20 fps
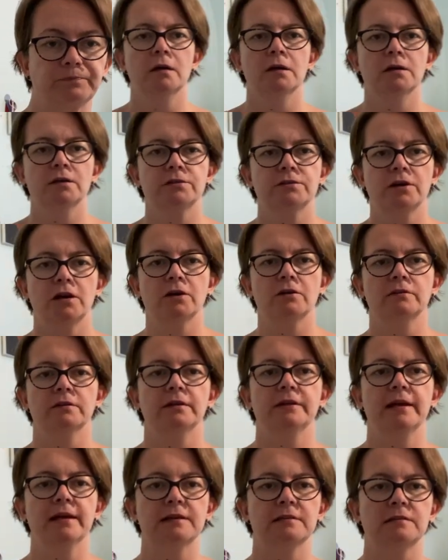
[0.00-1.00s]
So the
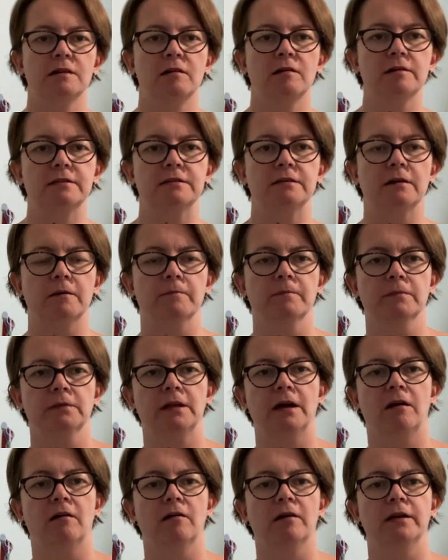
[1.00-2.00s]
next item
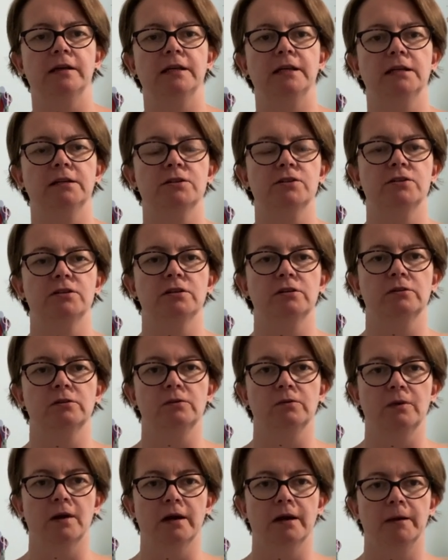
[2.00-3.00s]
that I need
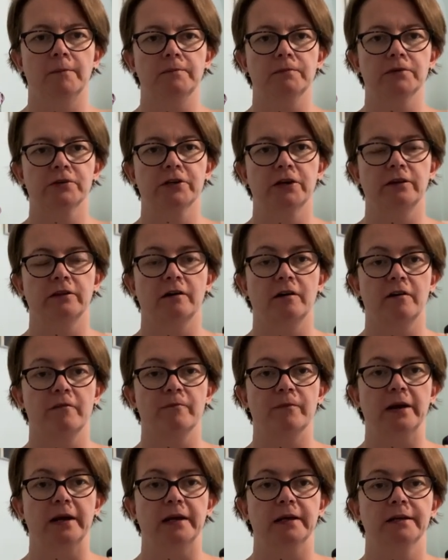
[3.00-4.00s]
to um, show you that I've
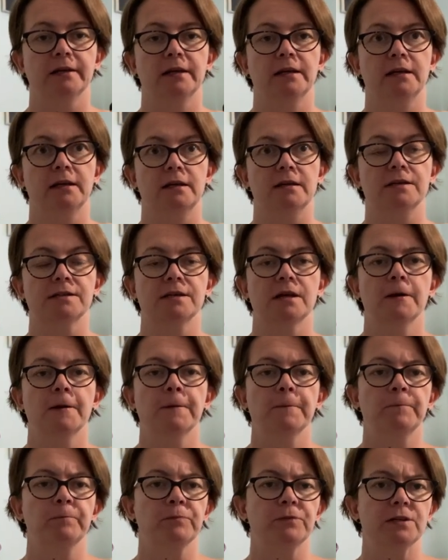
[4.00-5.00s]
made is
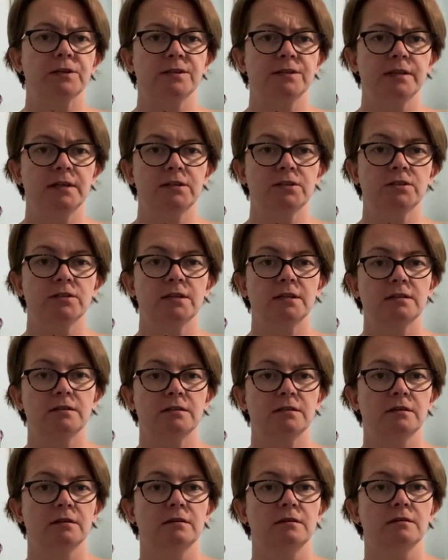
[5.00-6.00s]
the Stitch
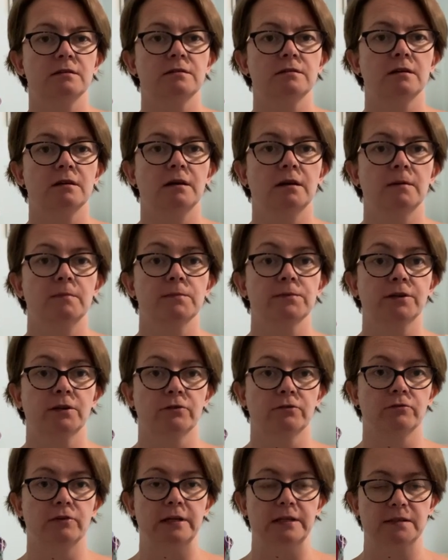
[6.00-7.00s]
Sisters um,
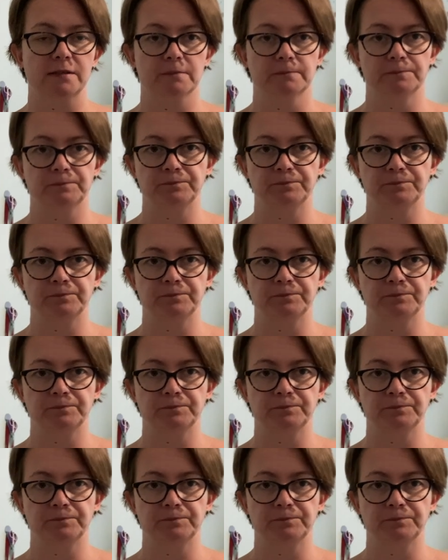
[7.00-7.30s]
dungarees.